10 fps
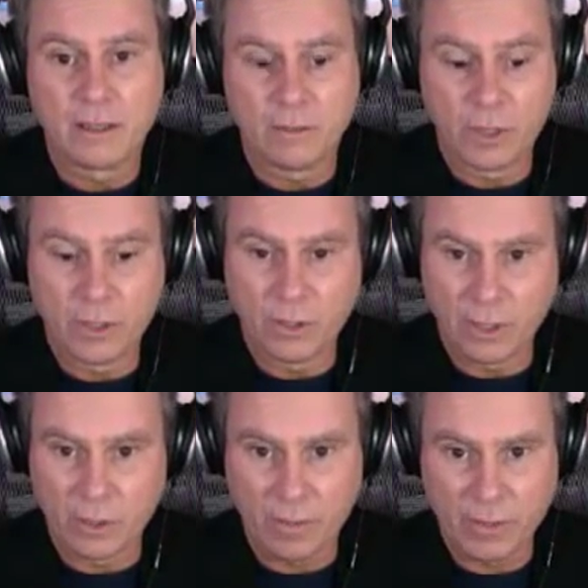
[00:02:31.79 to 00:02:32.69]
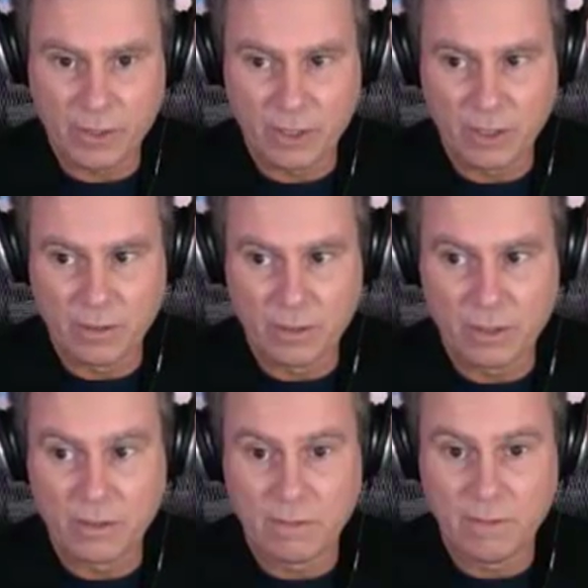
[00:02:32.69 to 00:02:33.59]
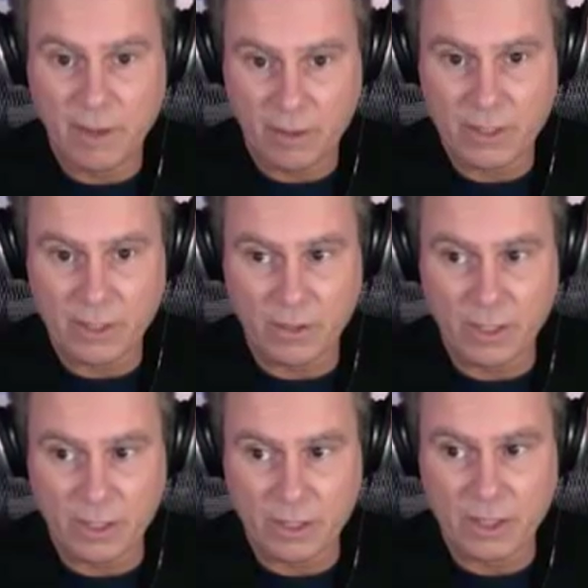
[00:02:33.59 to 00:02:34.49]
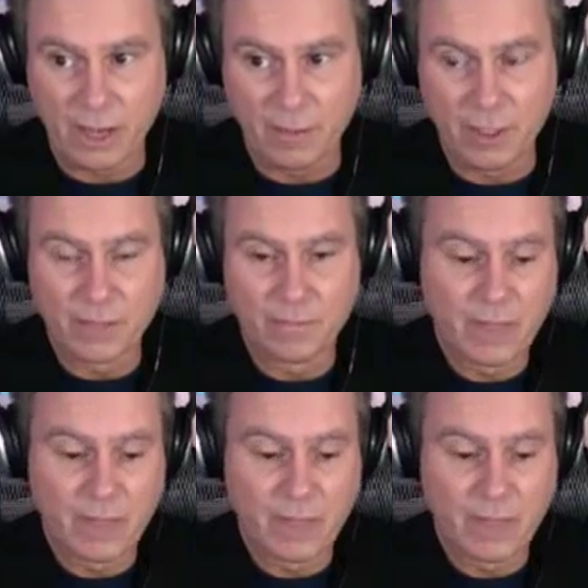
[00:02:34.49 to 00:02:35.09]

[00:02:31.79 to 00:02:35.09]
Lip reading: with nuclear weapons, can do very serious damage.